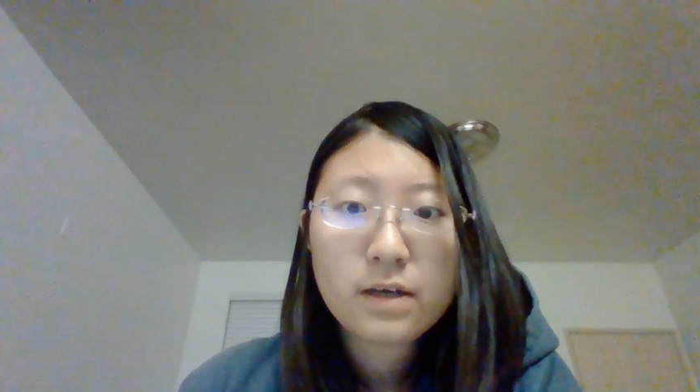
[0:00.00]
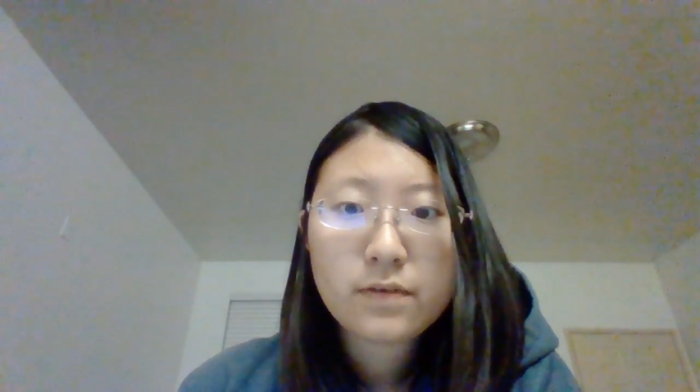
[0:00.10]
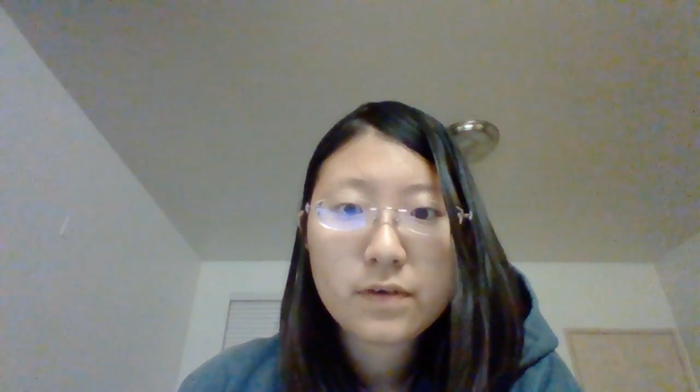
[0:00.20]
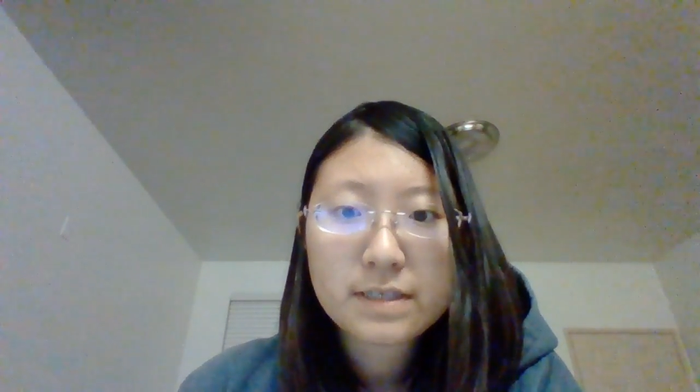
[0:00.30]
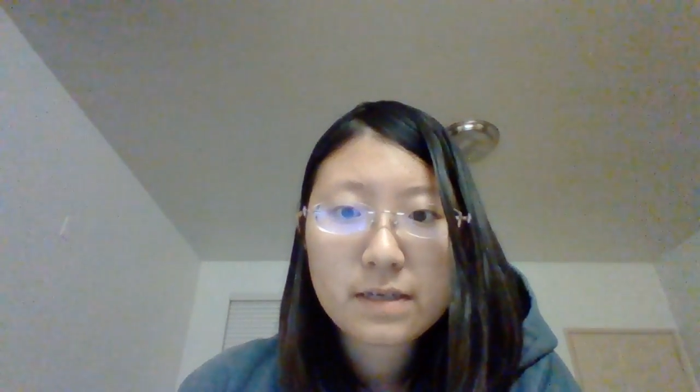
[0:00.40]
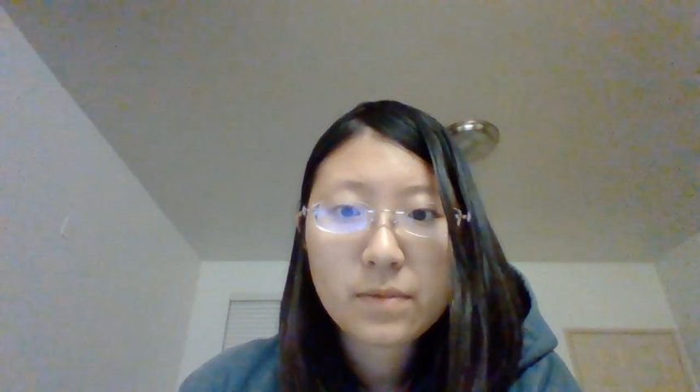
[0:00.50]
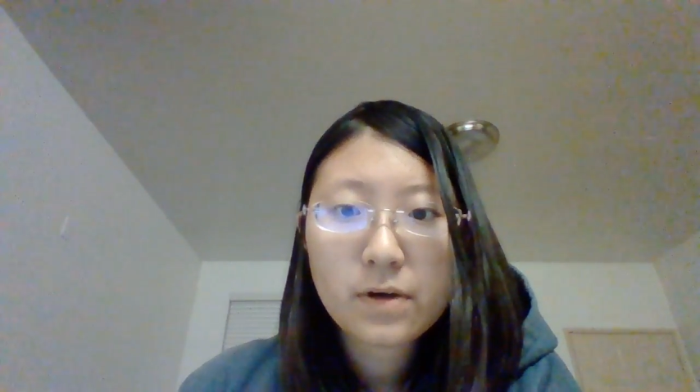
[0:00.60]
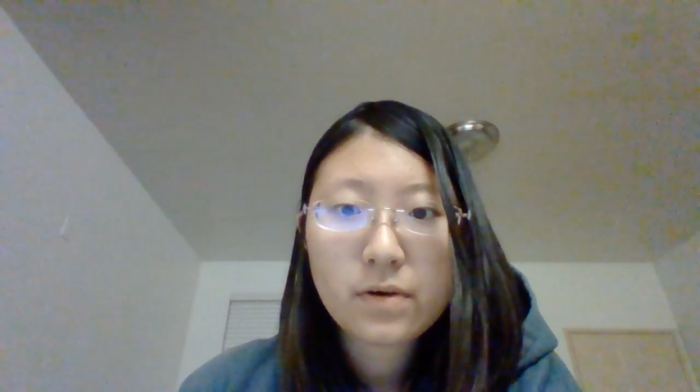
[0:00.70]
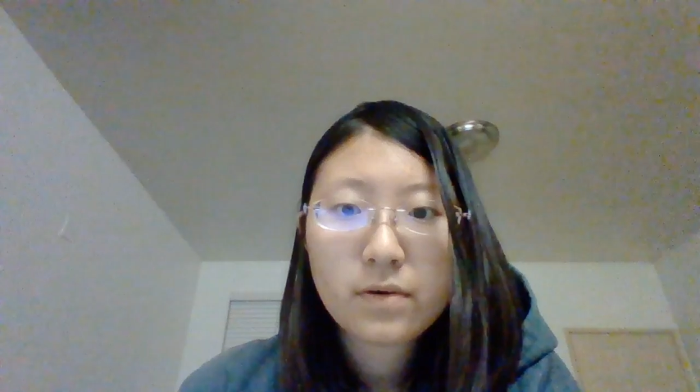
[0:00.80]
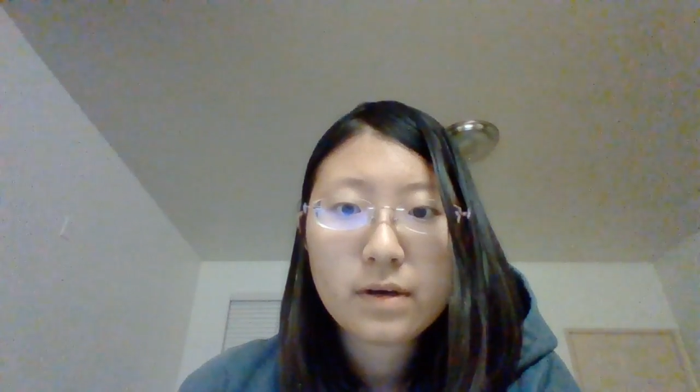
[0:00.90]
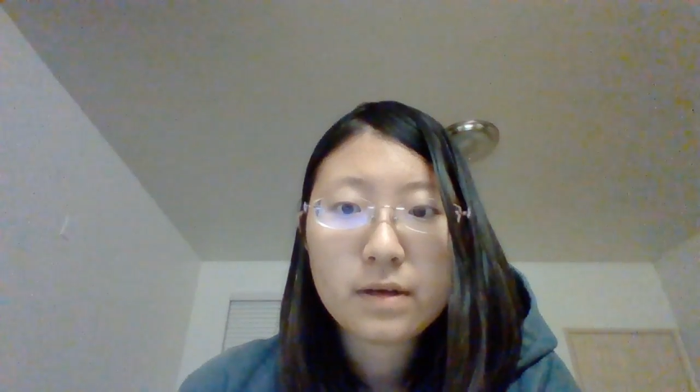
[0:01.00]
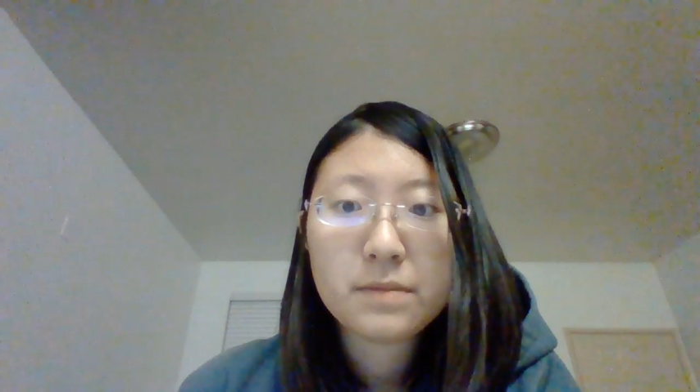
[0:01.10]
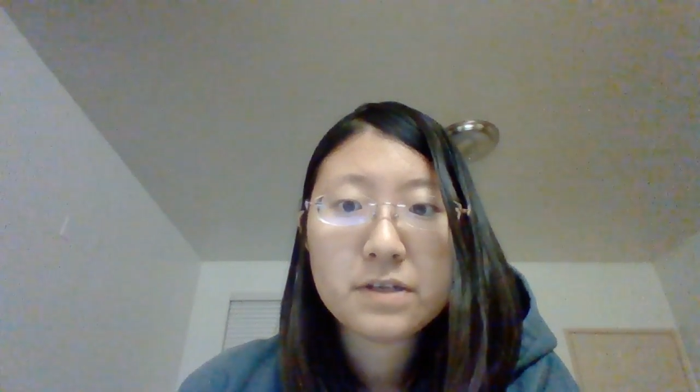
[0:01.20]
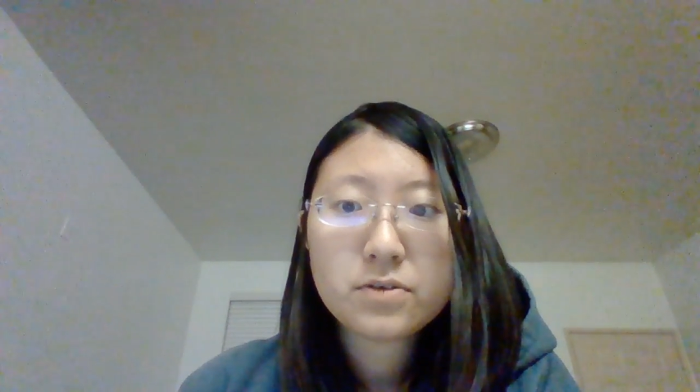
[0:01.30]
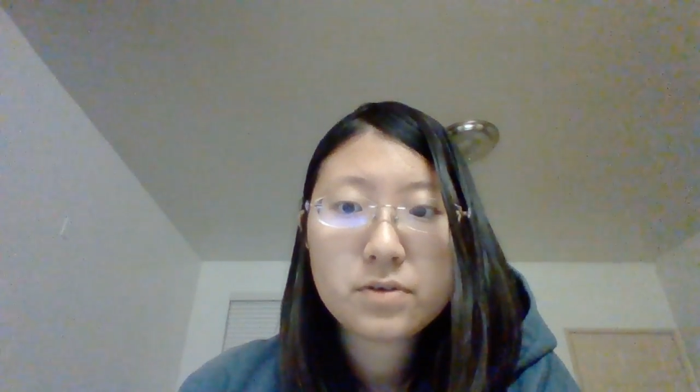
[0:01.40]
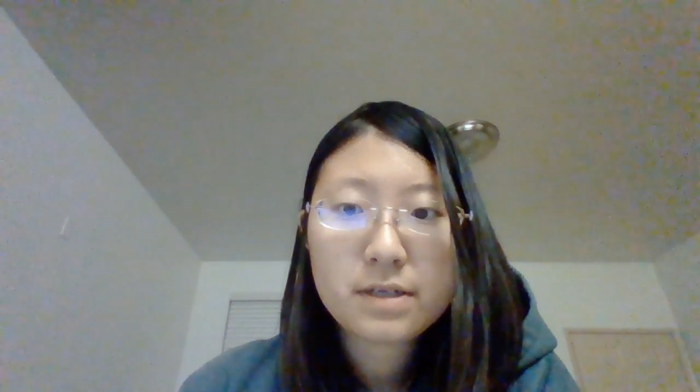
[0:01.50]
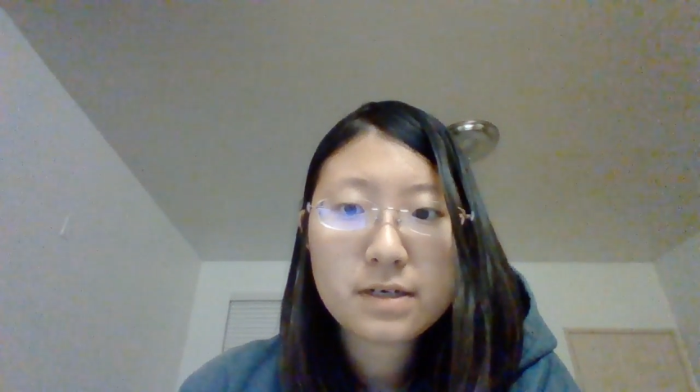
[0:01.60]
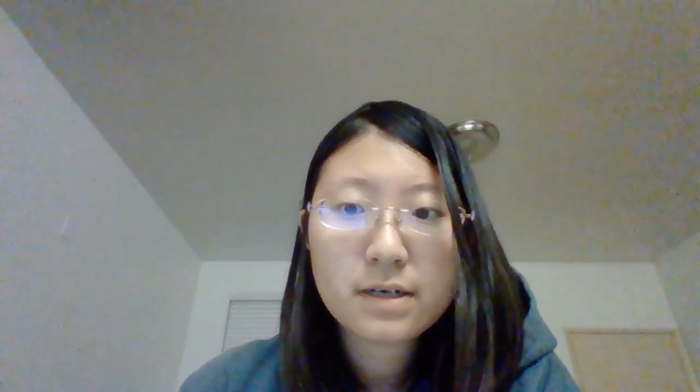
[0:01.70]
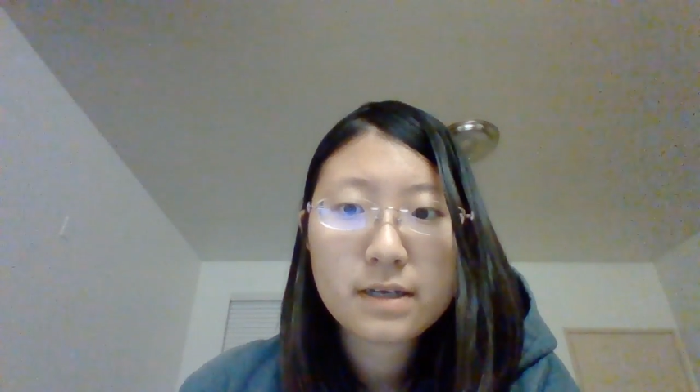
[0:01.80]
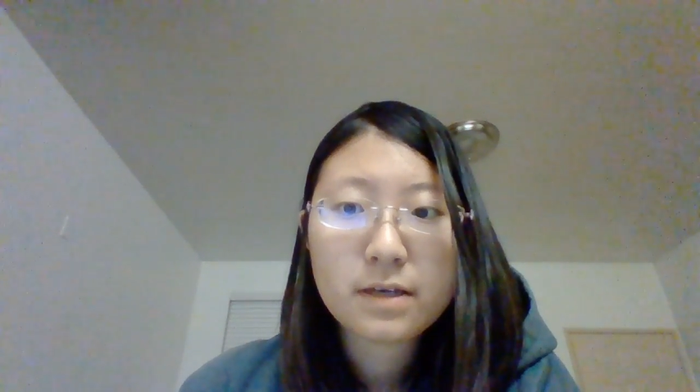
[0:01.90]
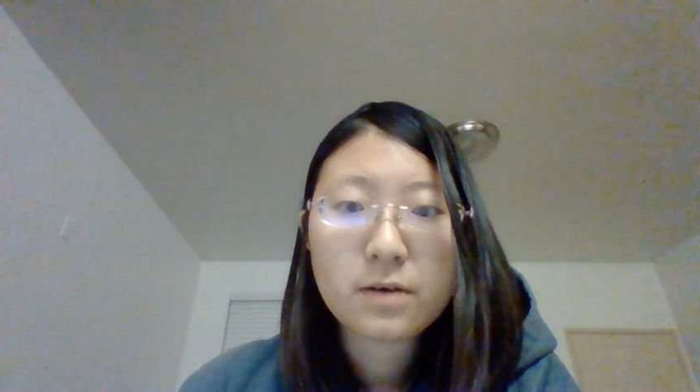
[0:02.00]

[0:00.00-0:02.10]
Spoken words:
For example, administrator can